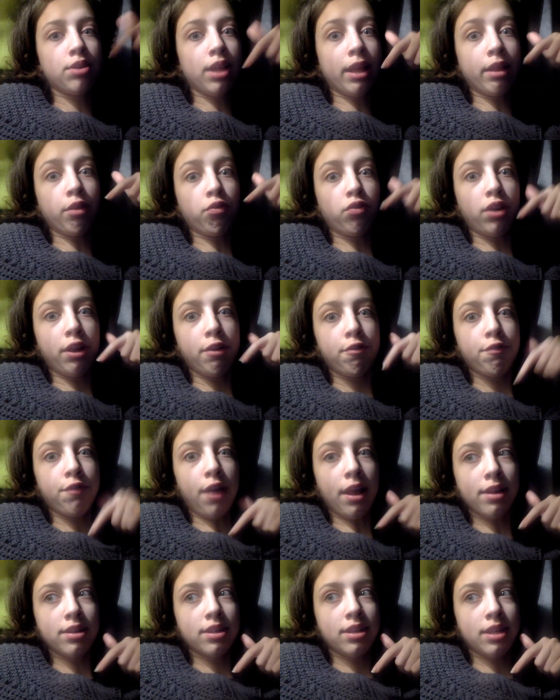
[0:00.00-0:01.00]
to like the really
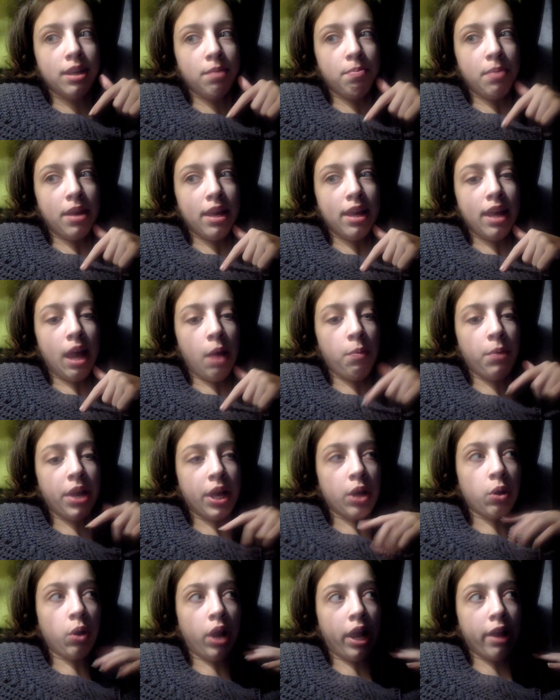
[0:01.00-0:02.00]
fancy bit, and we
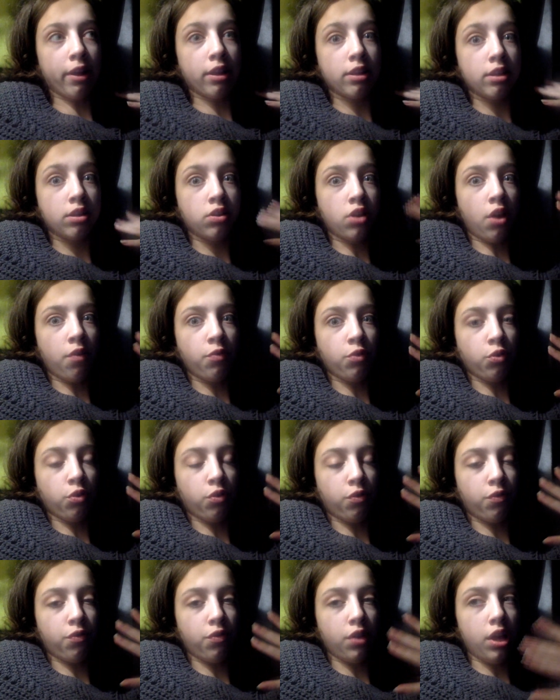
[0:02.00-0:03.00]
got like served all
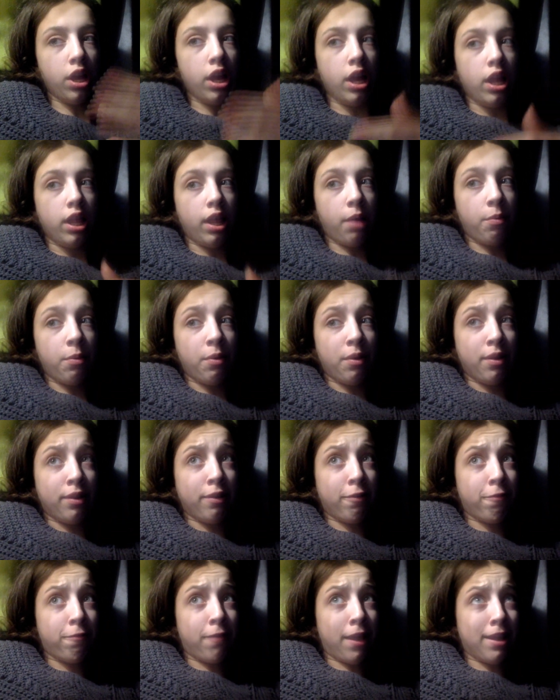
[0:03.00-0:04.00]
the like we were in
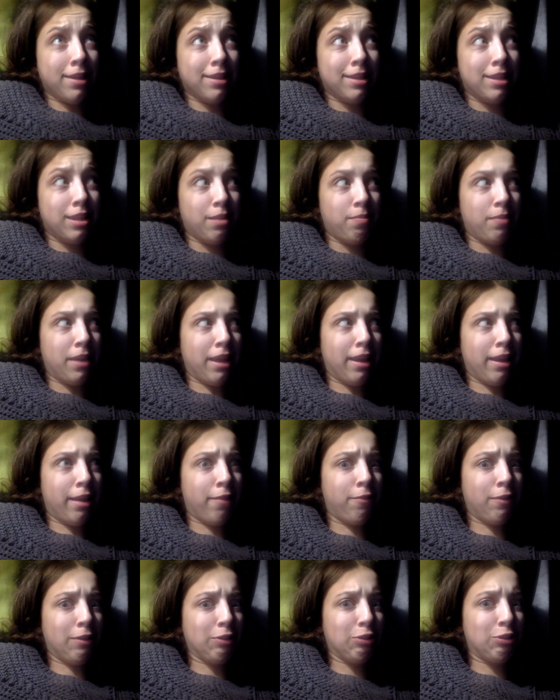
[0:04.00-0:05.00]
the fancy bit, and I
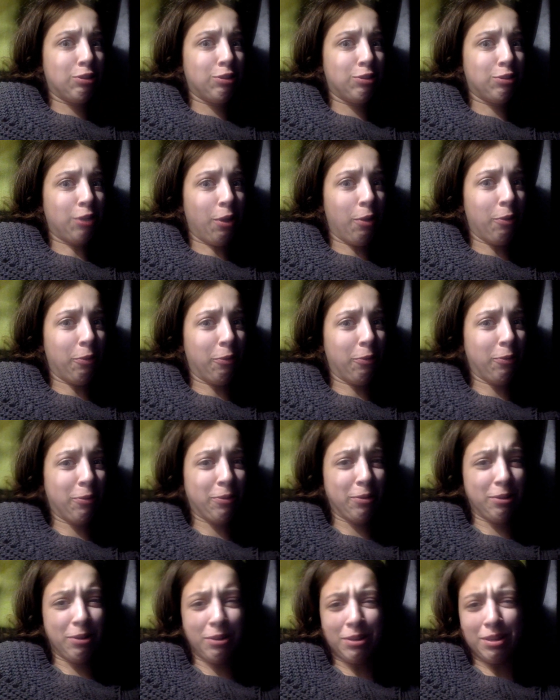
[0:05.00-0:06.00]
felt so
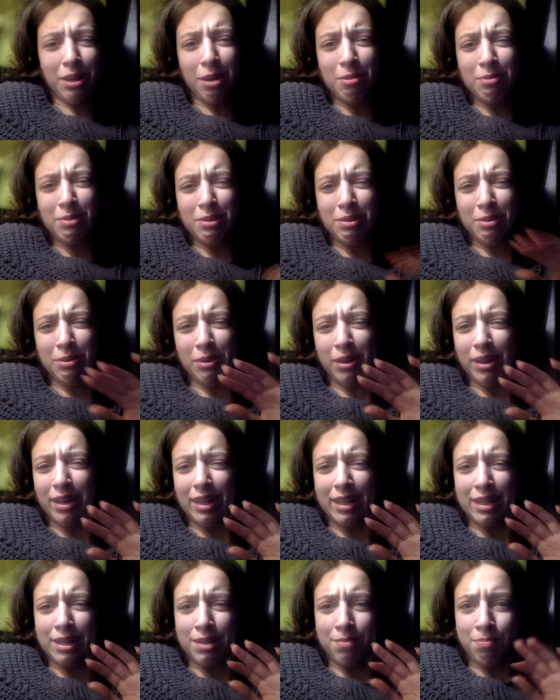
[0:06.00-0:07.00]
awkward because I was not
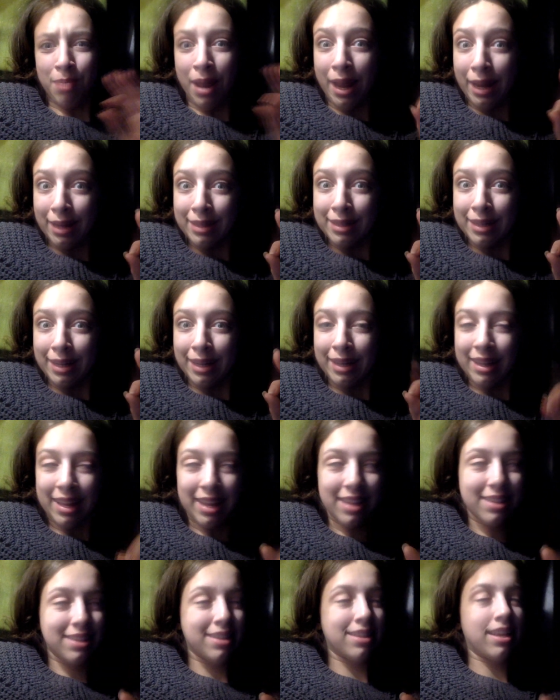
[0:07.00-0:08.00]
expecting
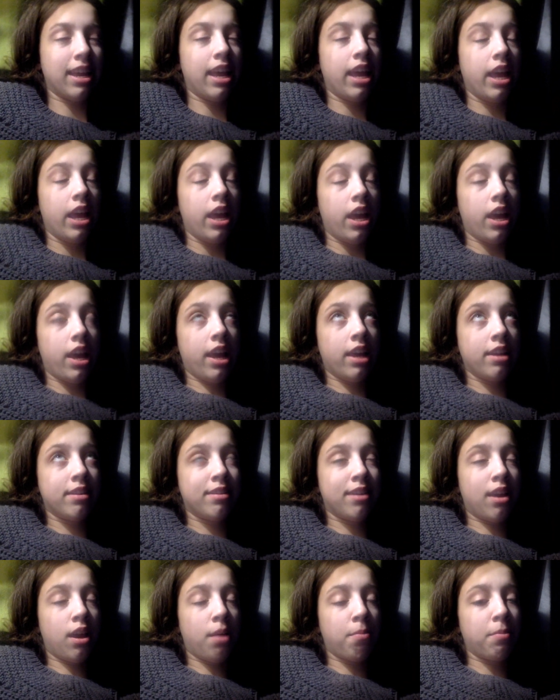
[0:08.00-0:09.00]
this. And
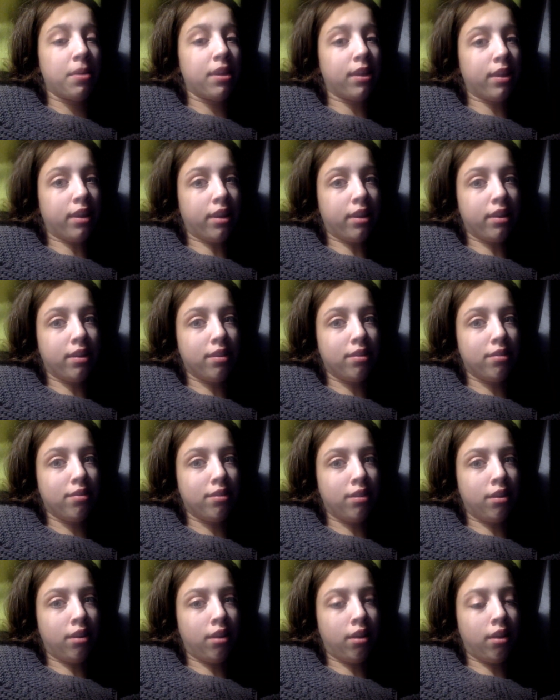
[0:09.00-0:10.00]
um, yeah,
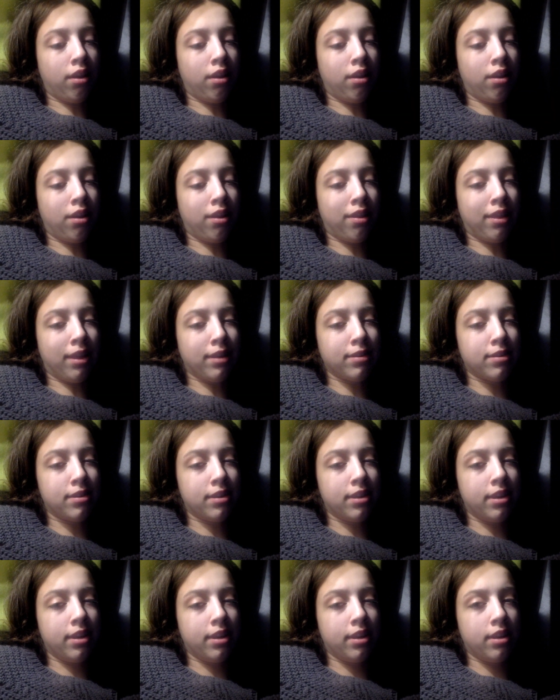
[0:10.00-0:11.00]
uh, that's
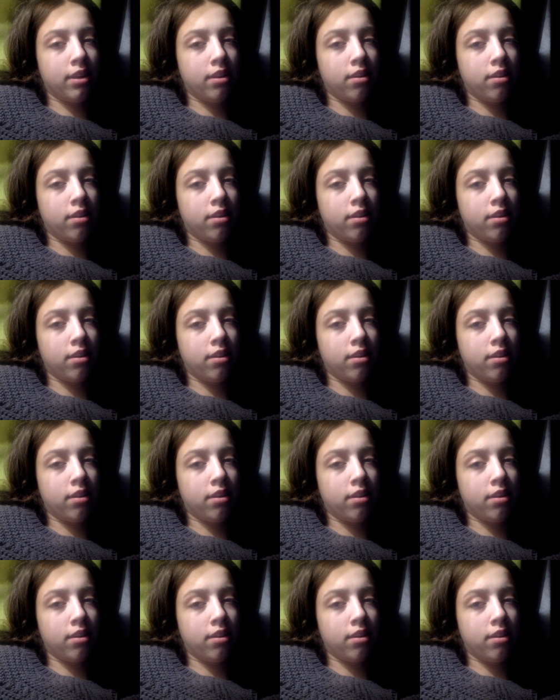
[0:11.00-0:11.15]
it.